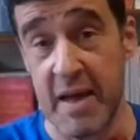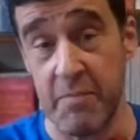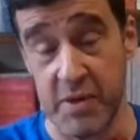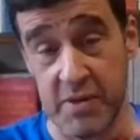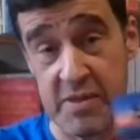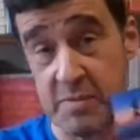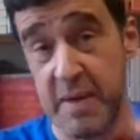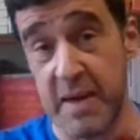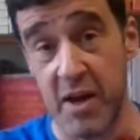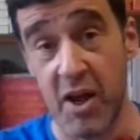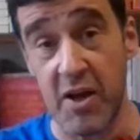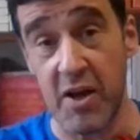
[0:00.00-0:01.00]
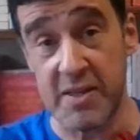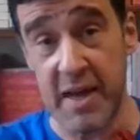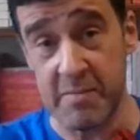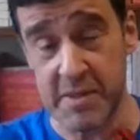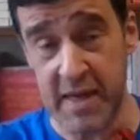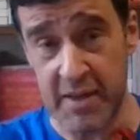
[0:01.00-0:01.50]
We used to spend a lot of
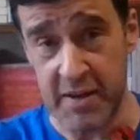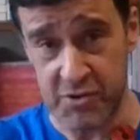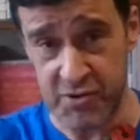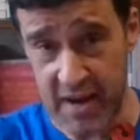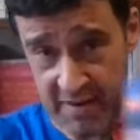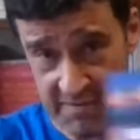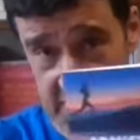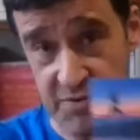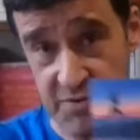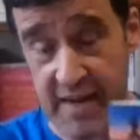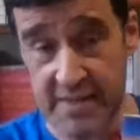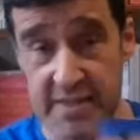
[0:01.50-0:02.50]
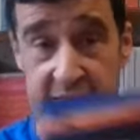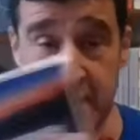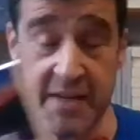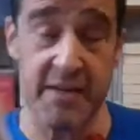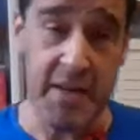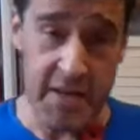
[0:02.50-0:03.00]
time together driving to races
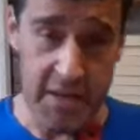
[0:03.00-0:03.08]
in